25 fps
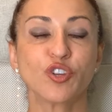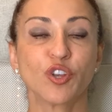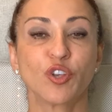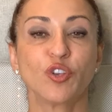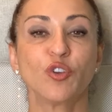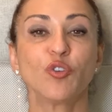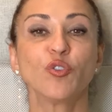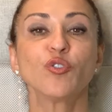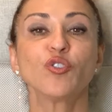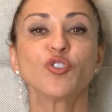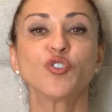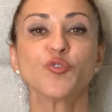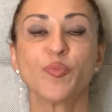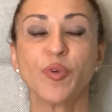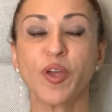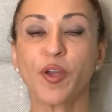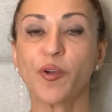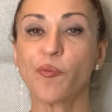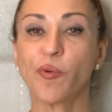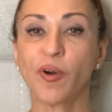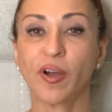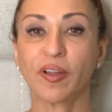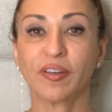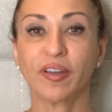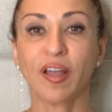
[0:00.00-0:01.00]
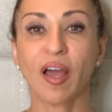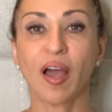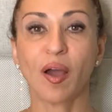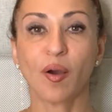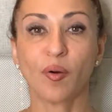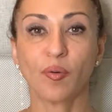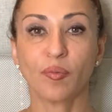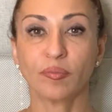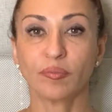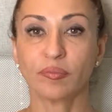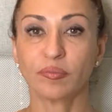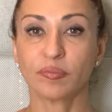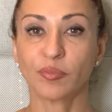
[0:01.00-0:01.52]
huge big one. Now,
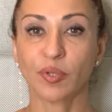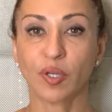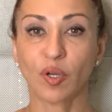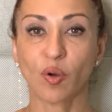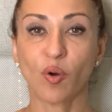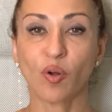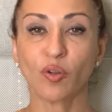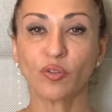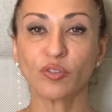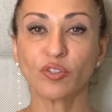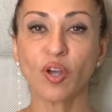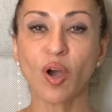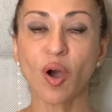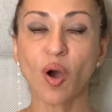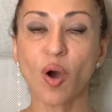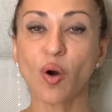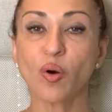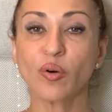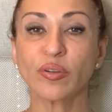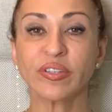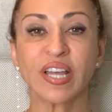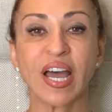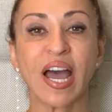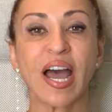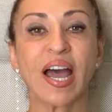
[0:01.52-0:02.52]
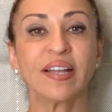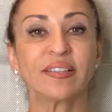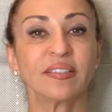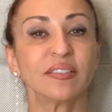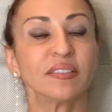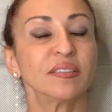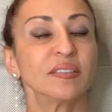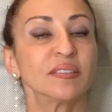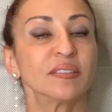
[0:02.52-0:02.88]
we all know that